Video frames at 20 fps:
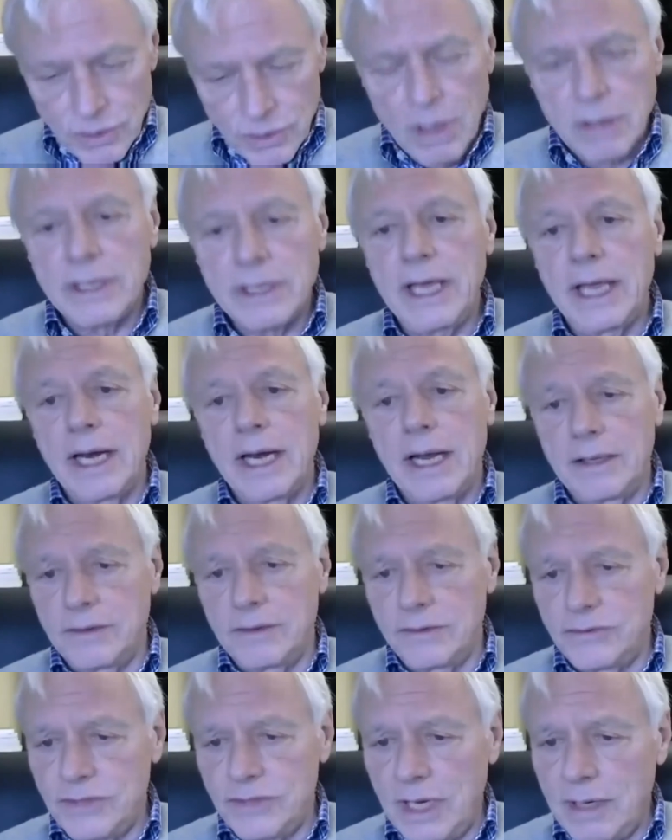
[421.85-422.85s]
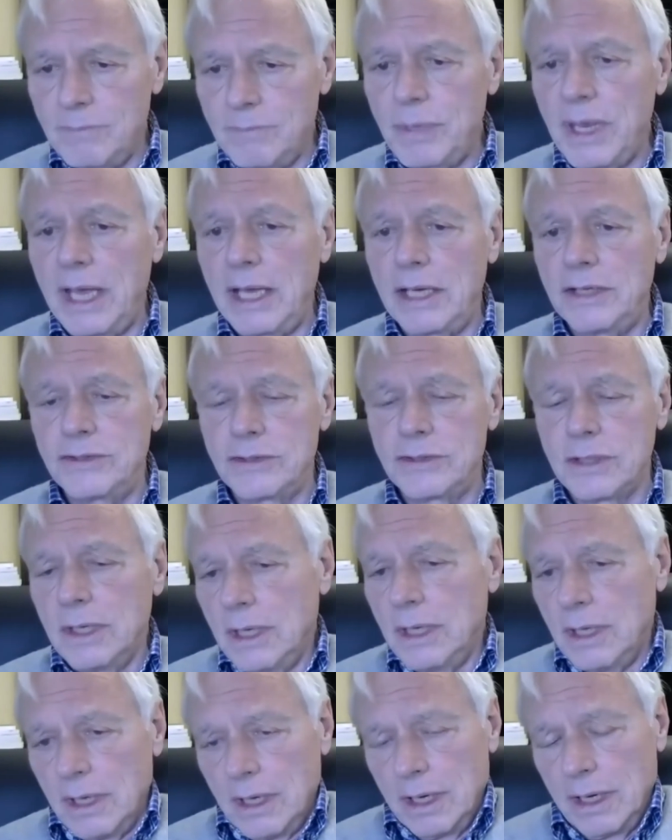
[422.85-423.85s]
all get on the same page.
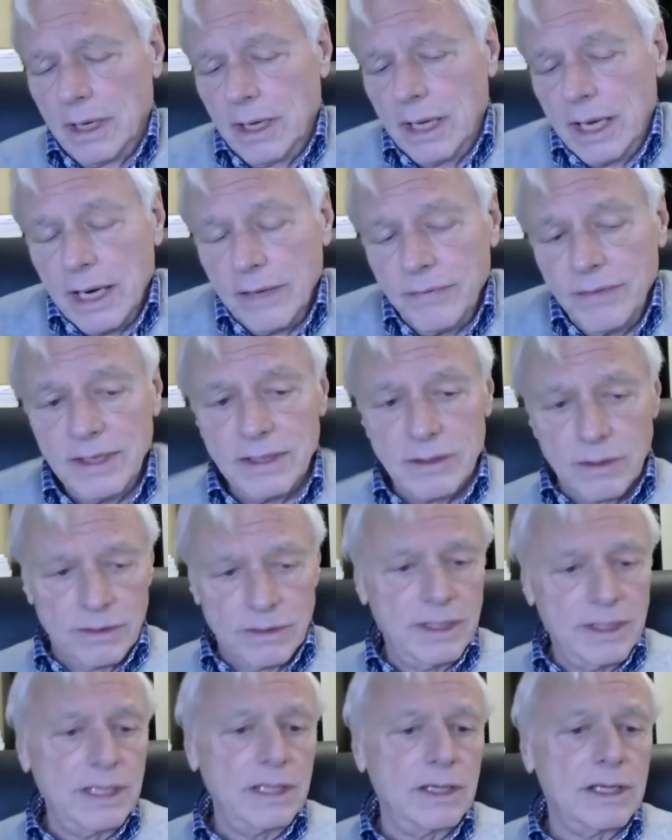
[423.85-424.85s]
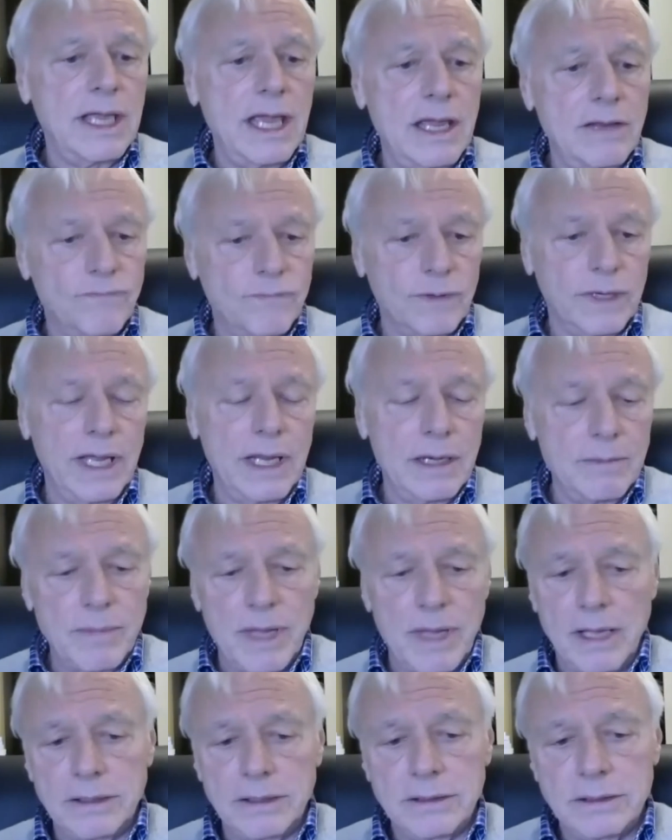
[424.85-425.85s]
And I think the thing you can't forget
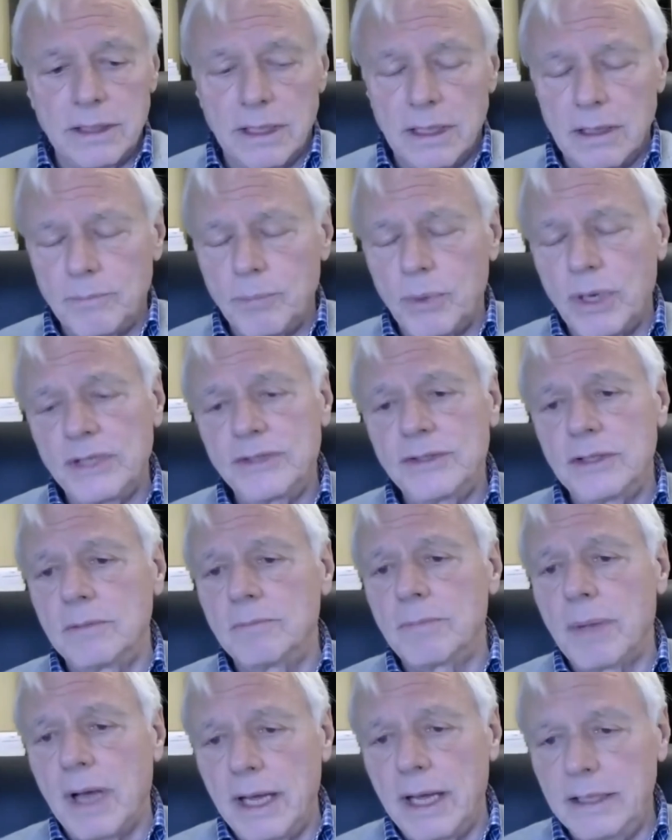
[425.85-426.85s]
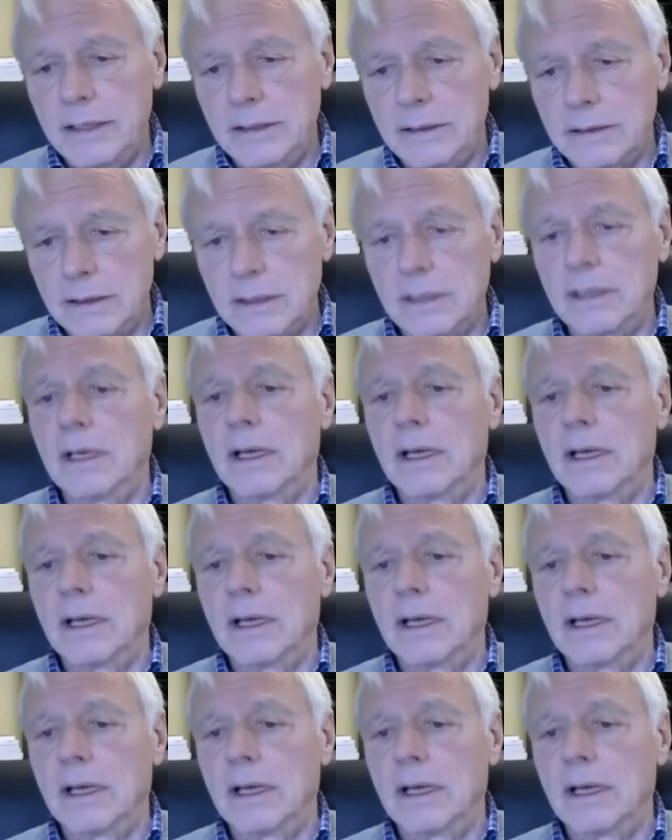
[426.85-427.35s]
about President Biden